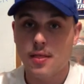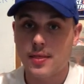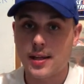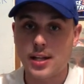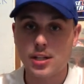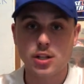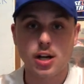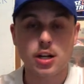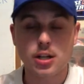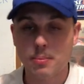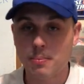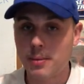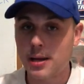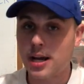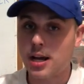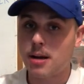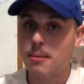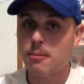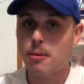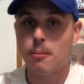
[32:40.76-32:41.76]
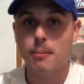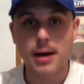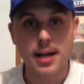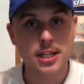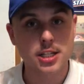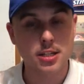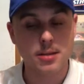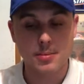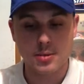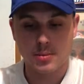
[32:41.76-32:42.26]
they start to pick up
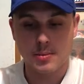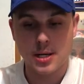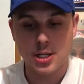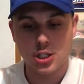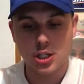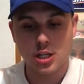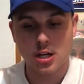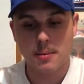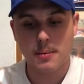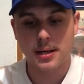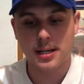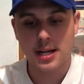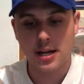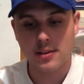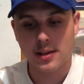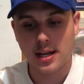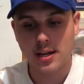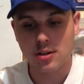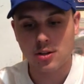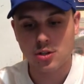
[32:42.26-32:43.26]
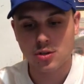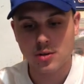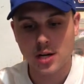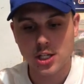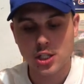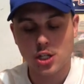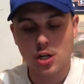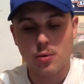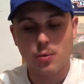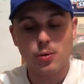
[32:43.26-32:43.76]
momentum, especially coming down the end of the
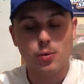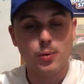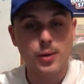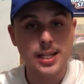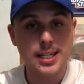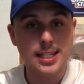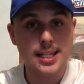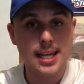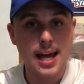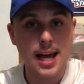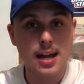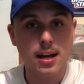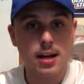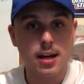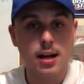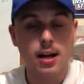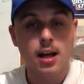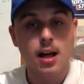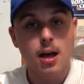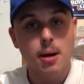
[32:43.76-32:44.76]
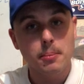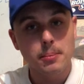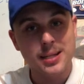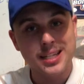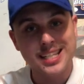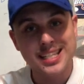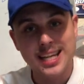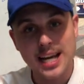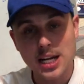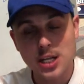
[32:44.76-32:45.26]
stretch here, with Louisiana
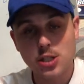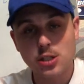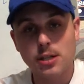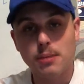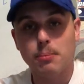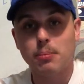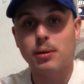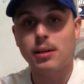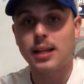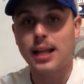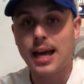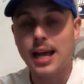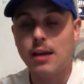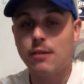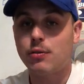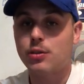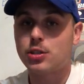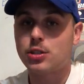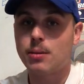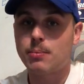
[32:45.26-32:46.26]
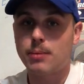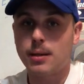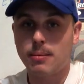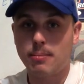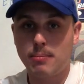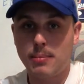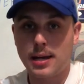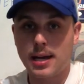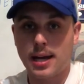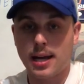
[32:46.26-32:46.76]
potentially playing for
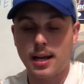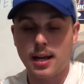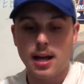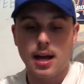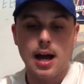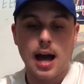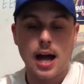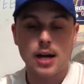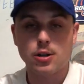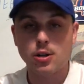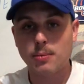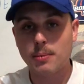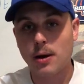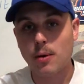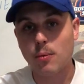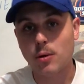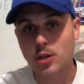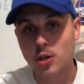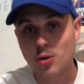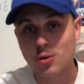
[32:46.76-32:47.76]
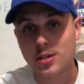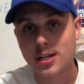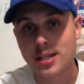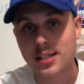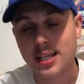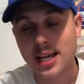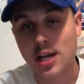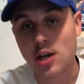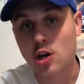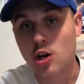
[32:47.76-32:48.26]
something big. I talked about what
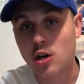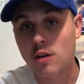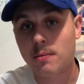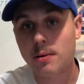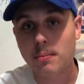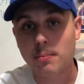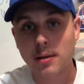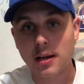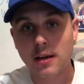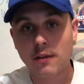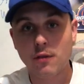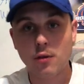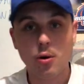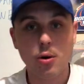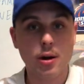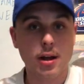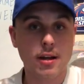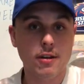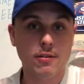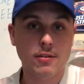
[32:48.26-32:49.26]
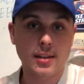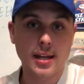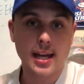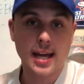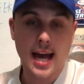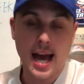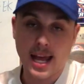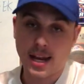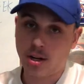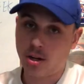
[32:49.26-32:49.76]
UTSA could have been playing for if they
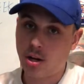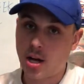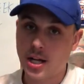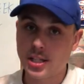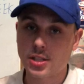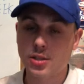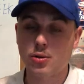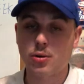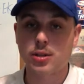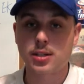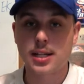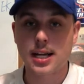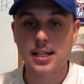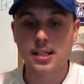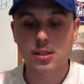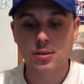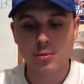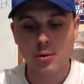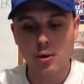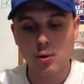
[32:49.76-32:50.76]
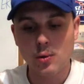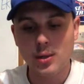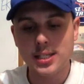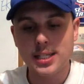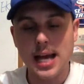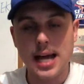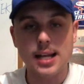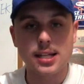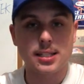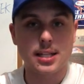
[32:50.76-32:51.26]
hadn't lost North Texas. Well,
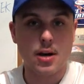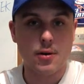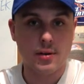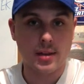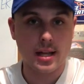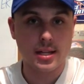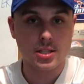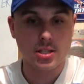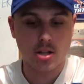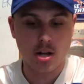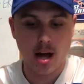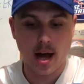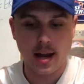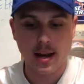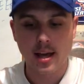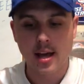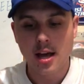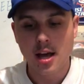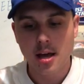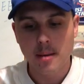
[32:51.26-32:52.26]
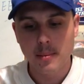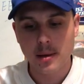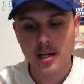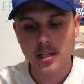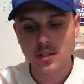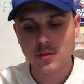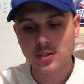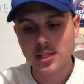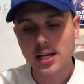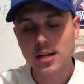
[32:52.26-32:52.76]
Louisiana is now in that slot,
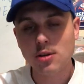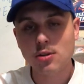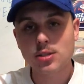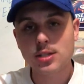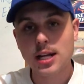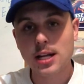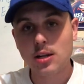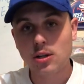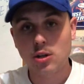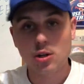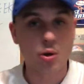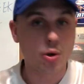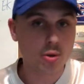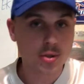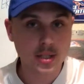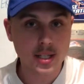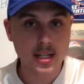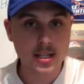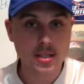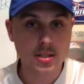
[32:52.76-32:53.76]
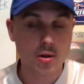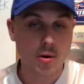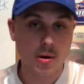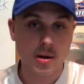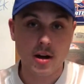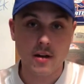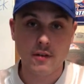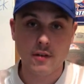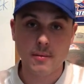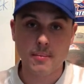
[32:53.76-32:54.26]
because if San Diego State loses, going
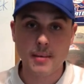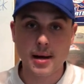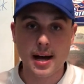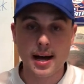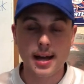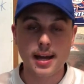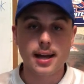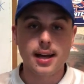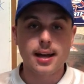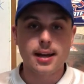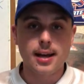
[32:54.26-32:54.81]
off of my,